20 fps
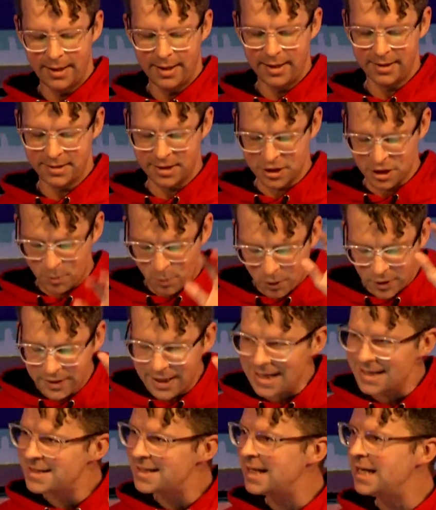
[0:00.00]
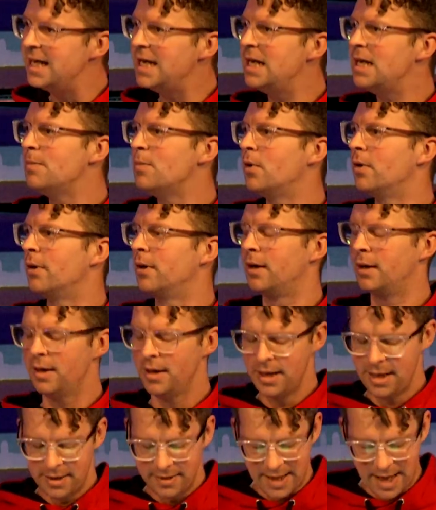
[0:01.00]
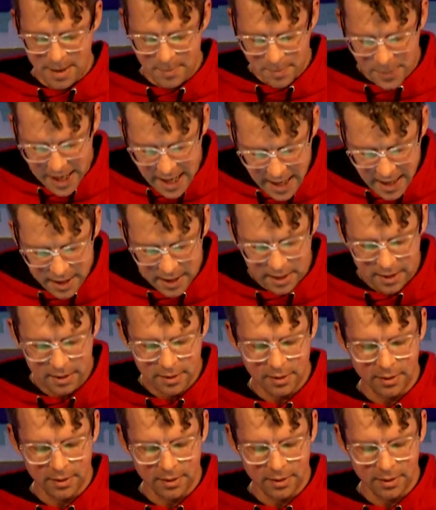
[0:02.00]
to support that team or that band,